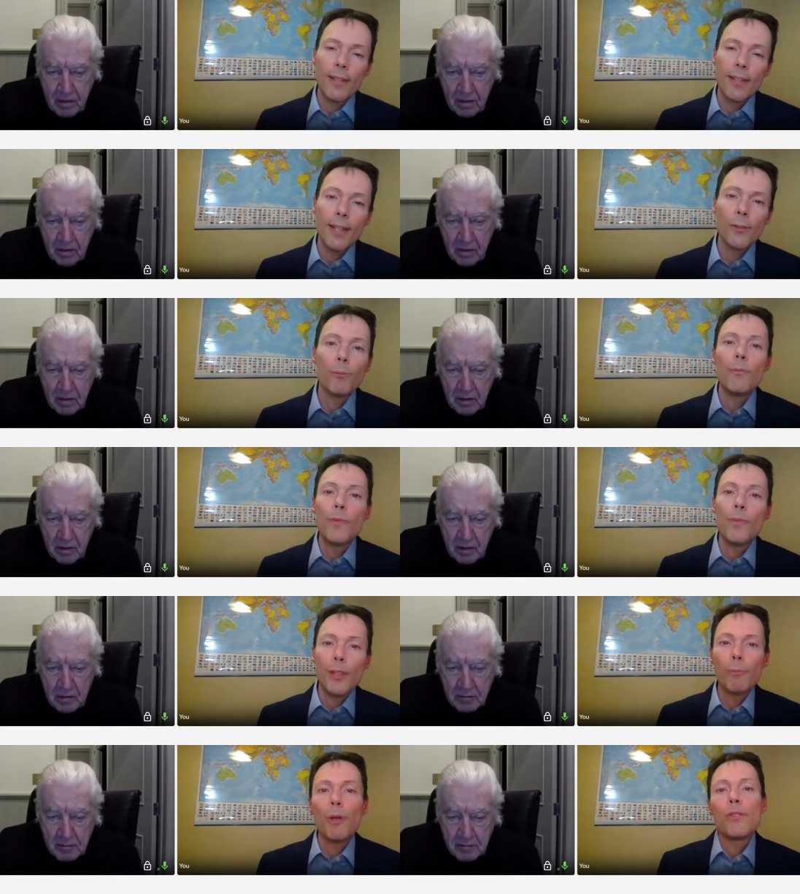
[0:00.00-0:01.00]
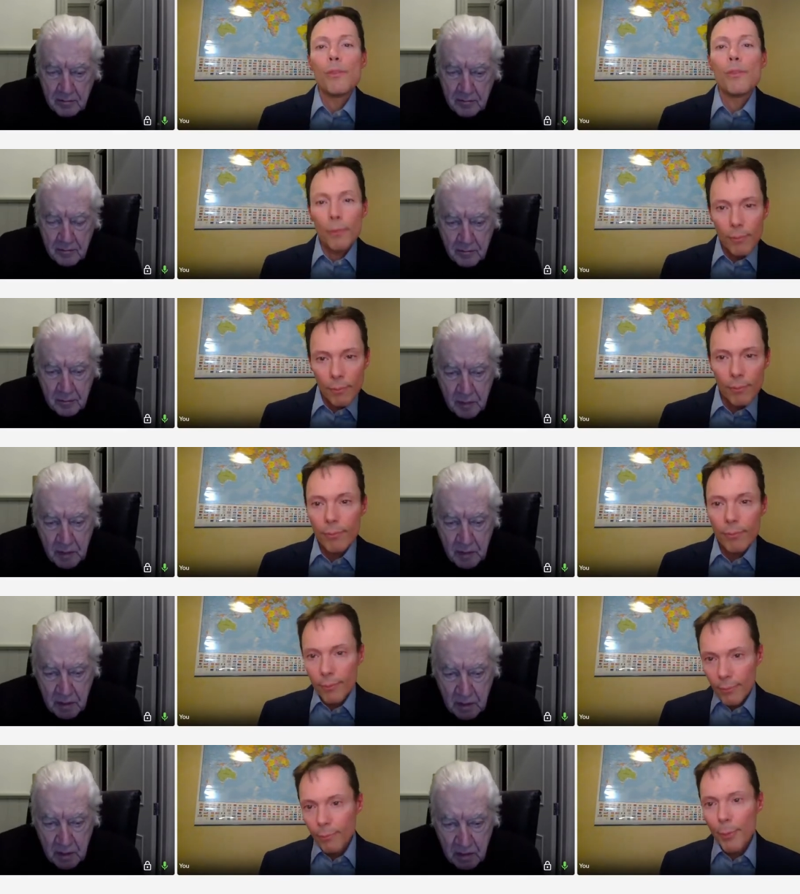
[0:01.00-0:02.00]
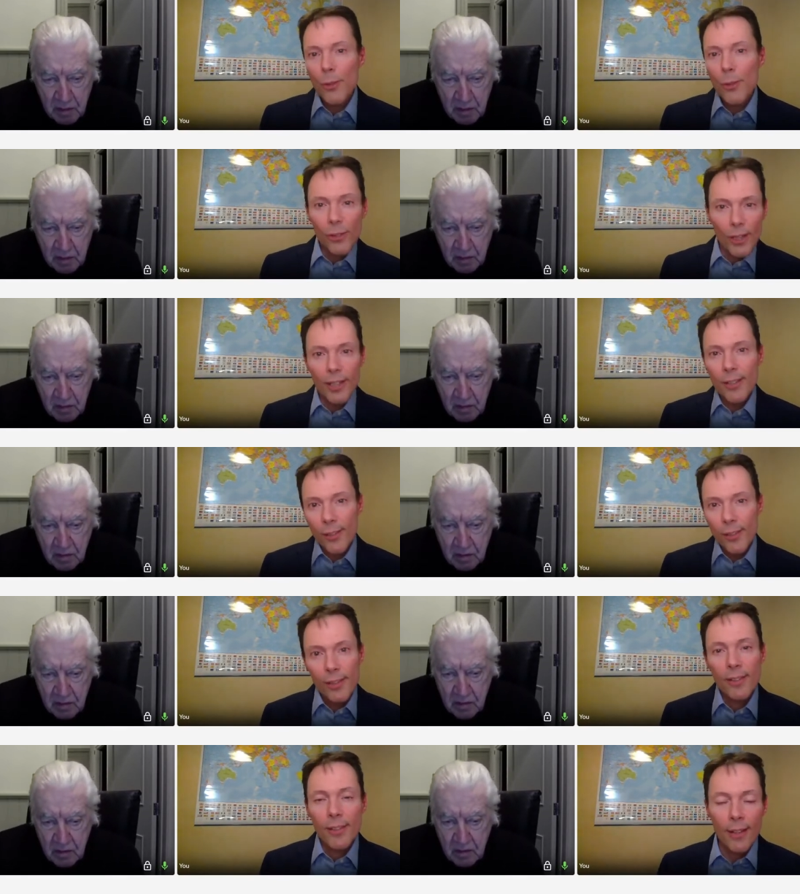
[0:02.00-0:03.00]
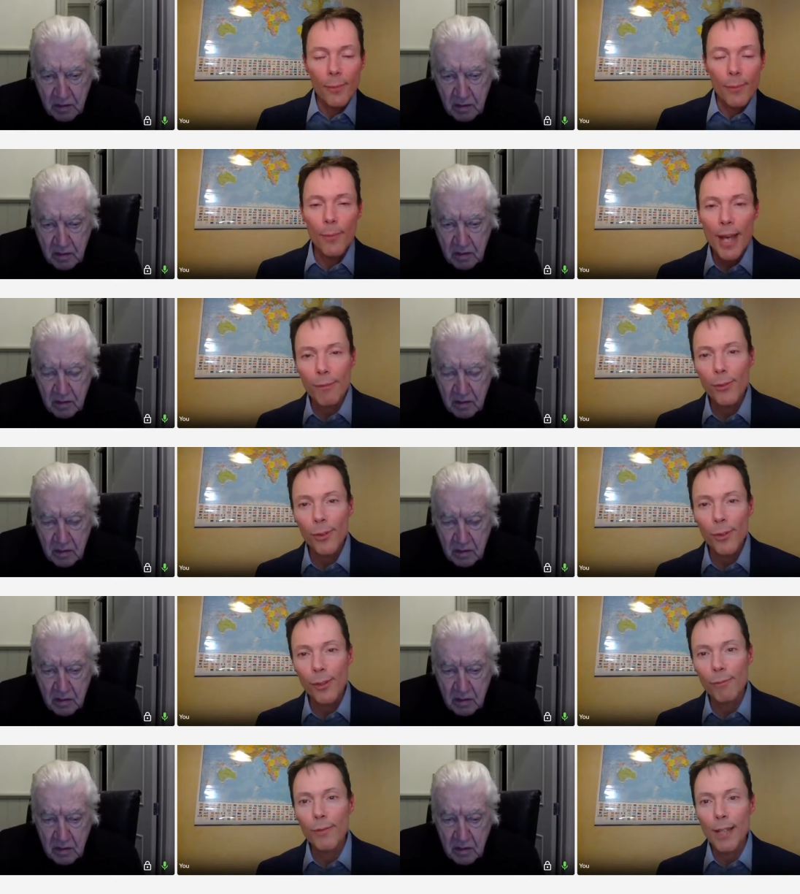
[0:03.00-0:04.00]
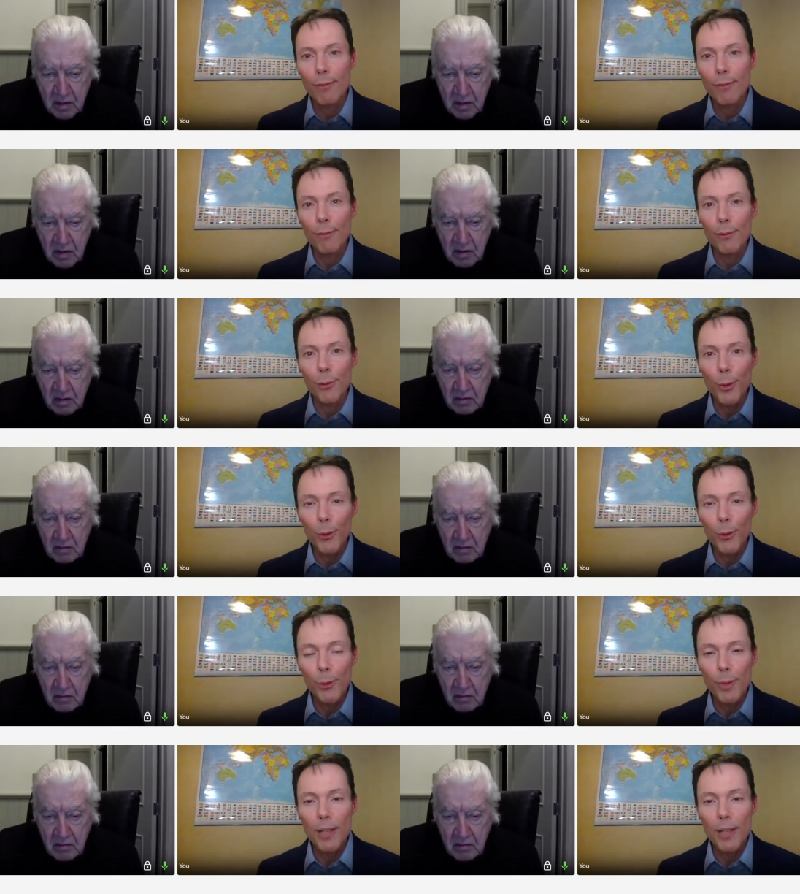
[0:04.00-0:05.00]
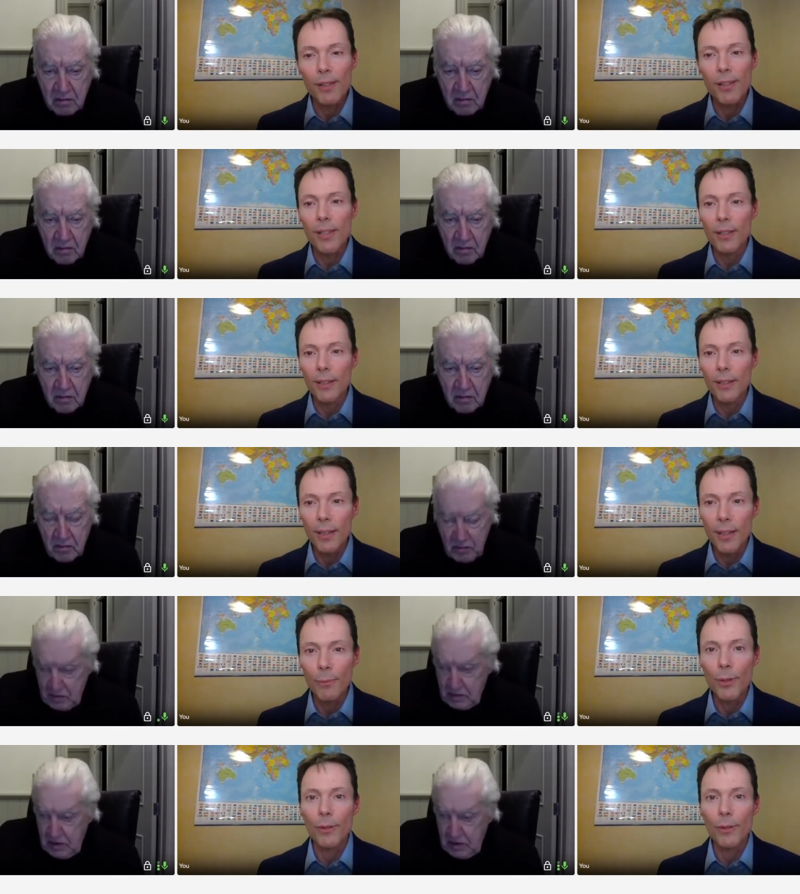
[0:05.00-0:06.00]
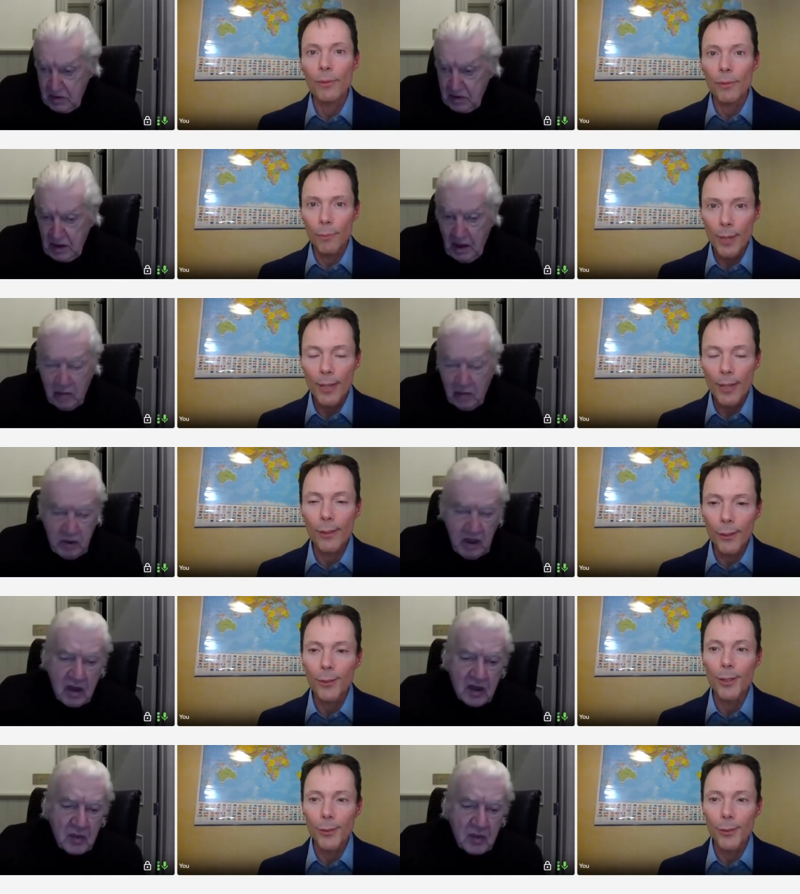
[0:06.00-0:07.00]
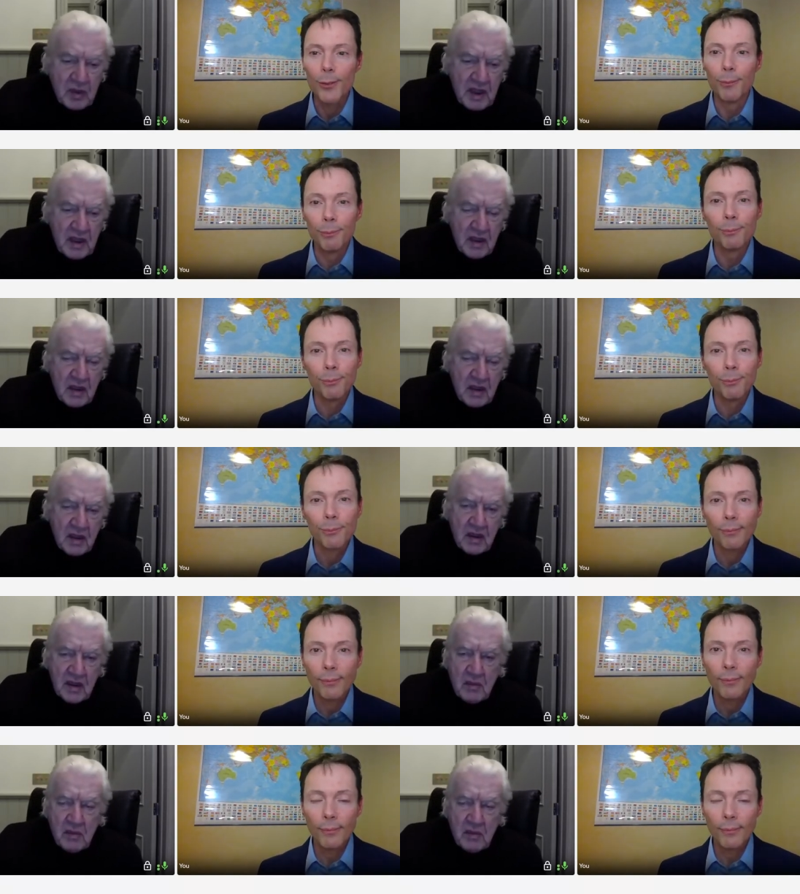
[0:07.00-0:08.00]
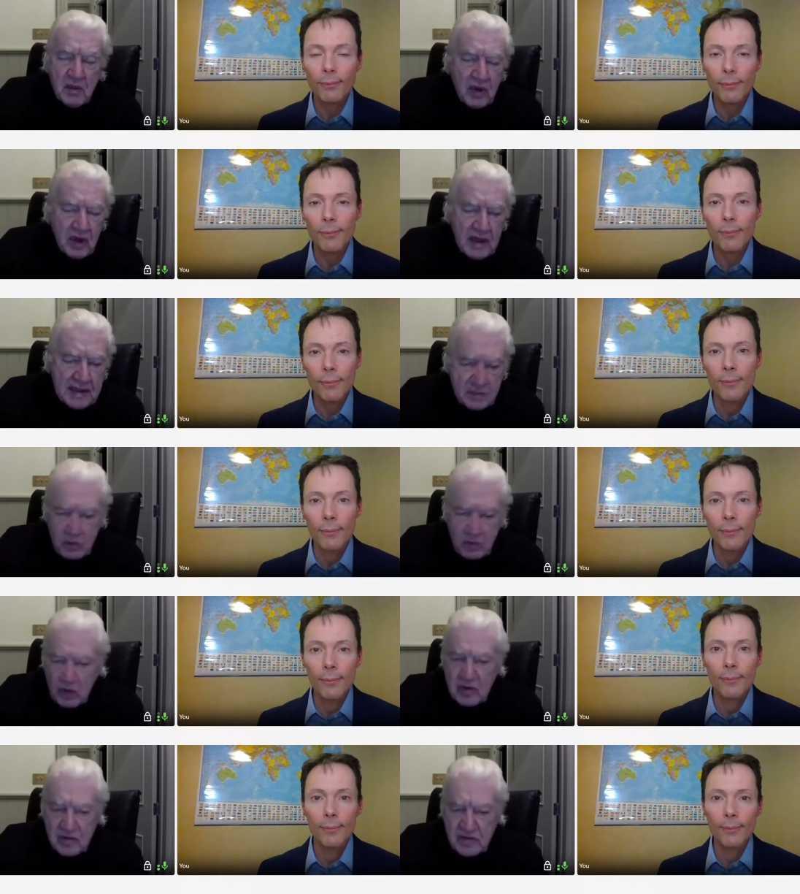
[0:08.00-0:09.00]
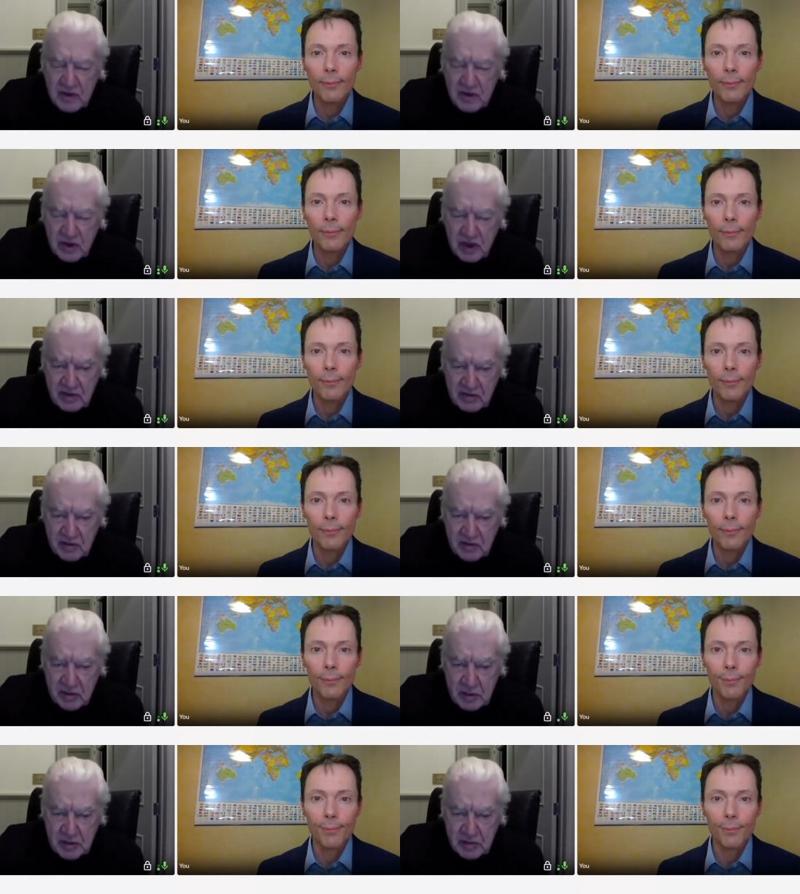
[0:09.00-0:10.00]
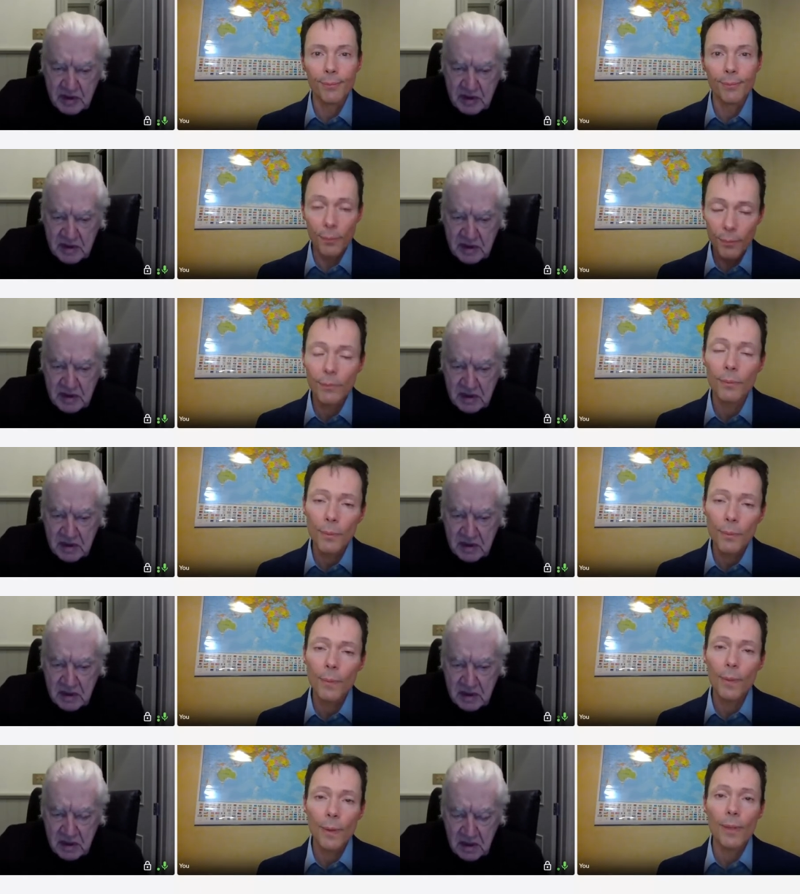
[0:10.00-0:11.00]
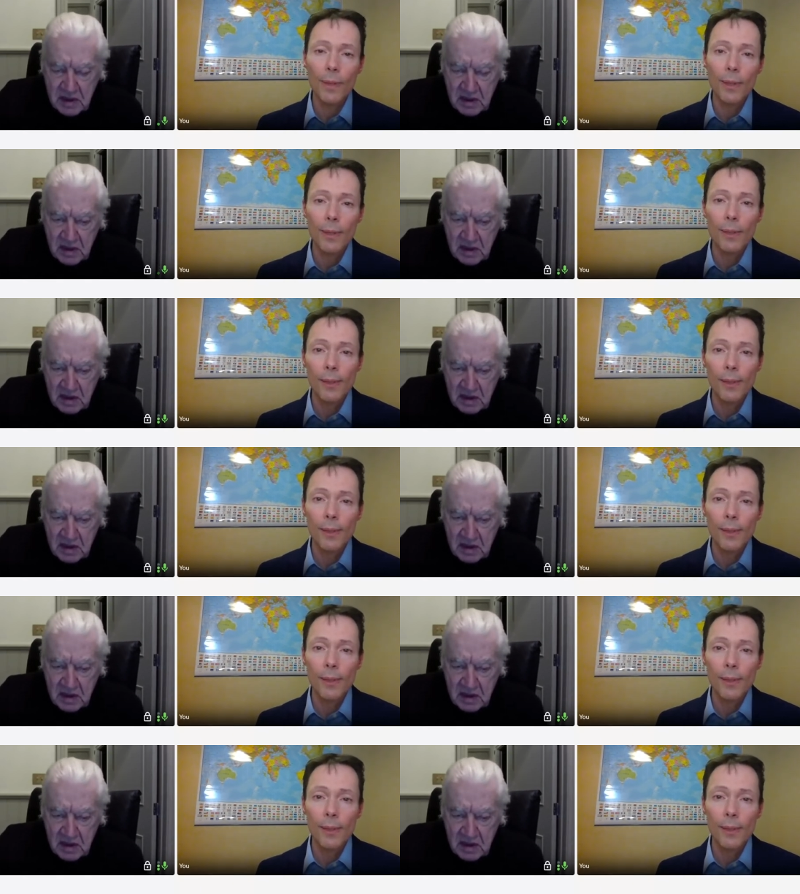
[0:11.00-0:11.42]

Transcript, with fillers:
Speaker 1: it's there's both both sides um have a certain level of responsibility.
Speaker 2: Totally. Um, and well, arguably the employer has more of a share of the responsibility than the